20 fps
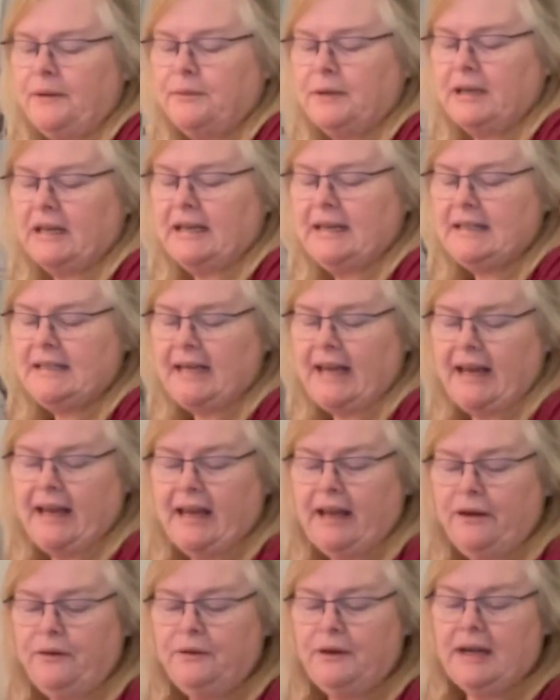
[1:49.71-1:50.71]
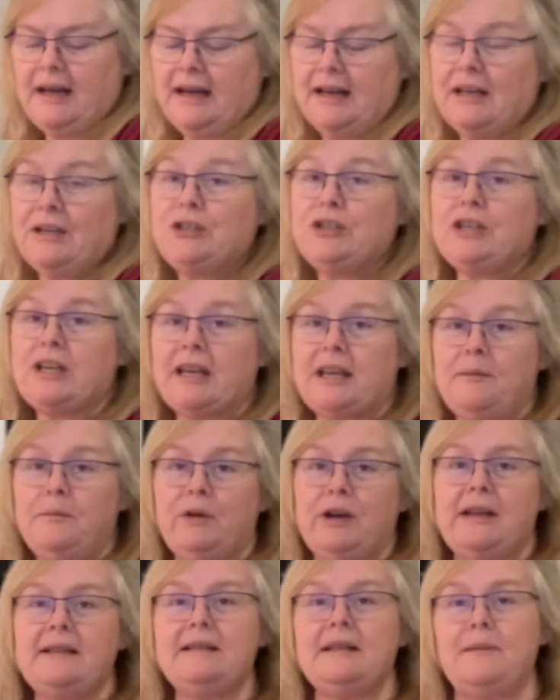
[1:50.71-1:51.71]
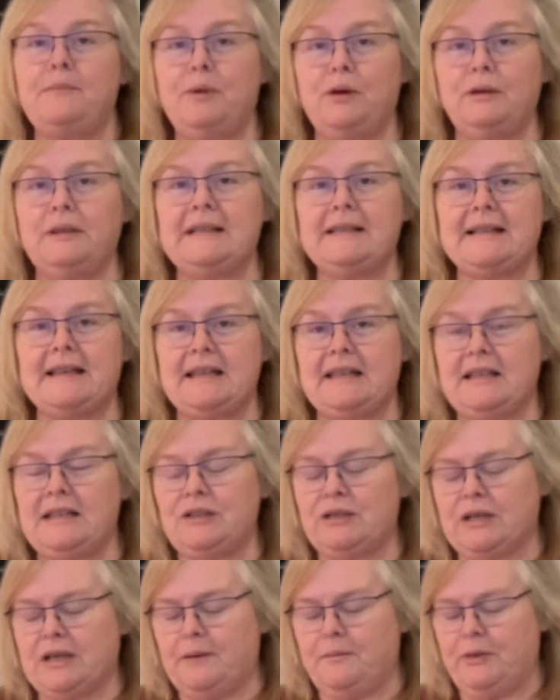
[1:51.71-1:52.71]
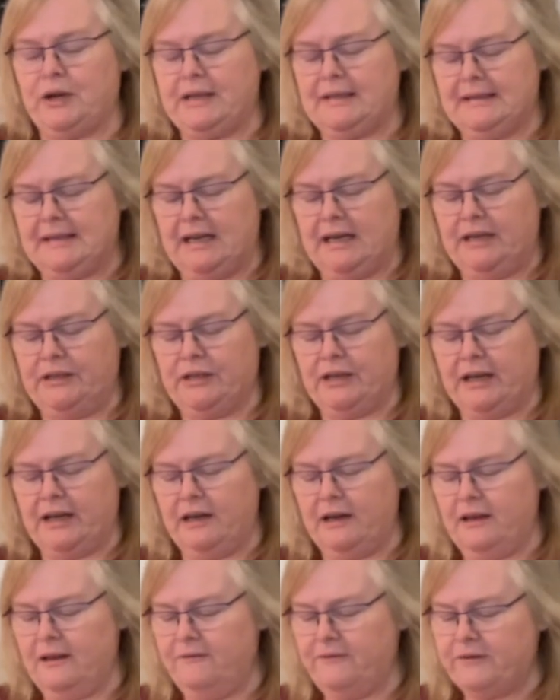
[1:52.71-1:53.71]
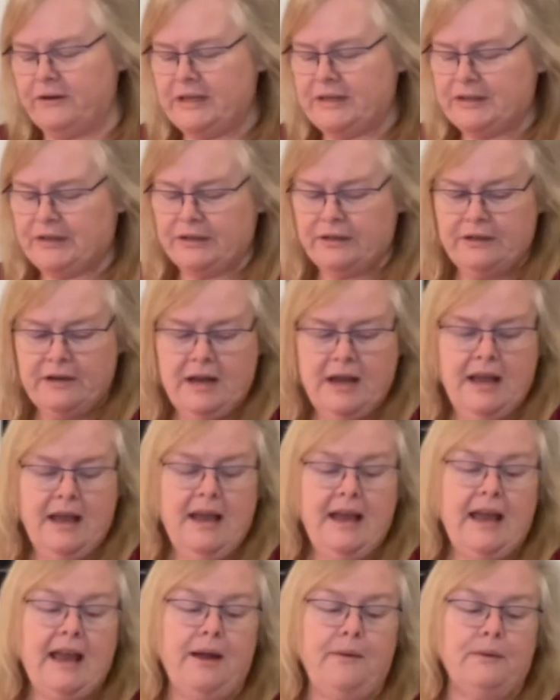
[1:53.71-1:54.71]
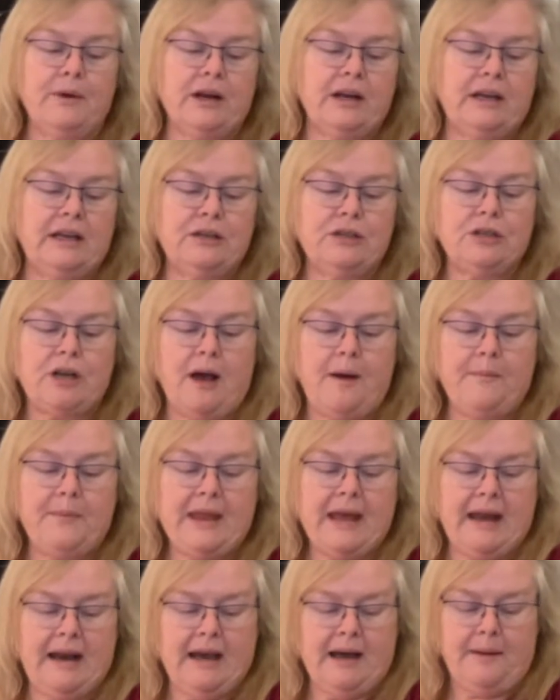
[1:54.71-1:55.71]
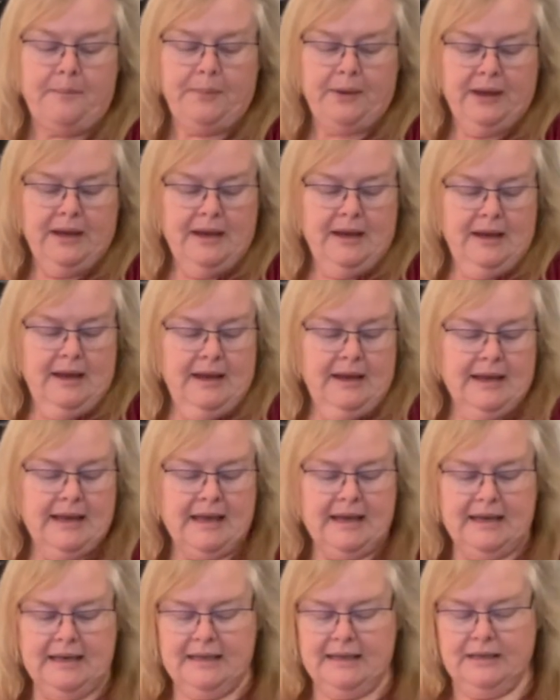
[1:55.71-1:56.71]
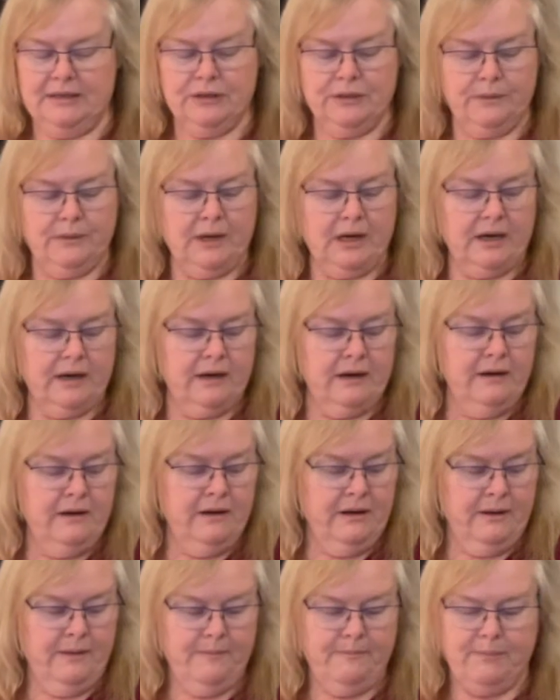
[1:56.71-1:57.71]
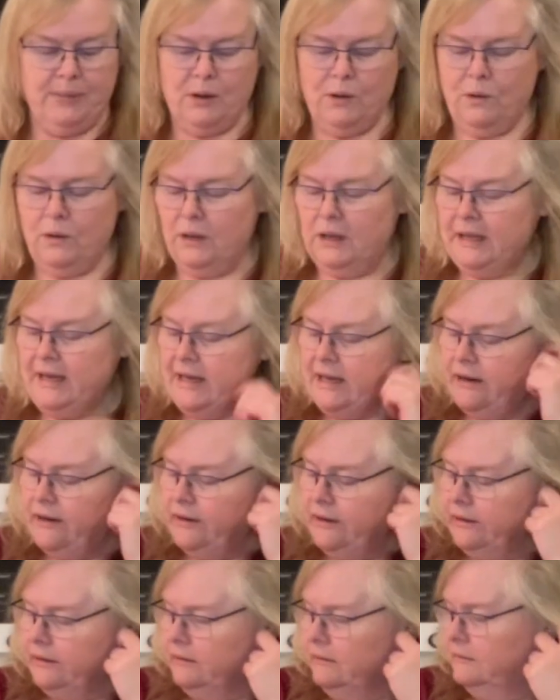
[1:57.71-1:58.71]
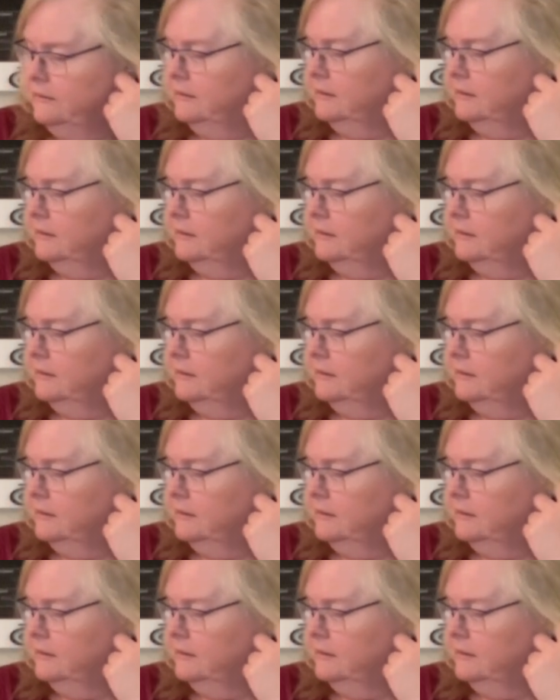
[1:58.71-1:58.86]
We're gonna take out a chicken breast, a boneless, skinless chicken breast that I took out of the freezer, and we're gonna chop that up. Get it into our bowl here.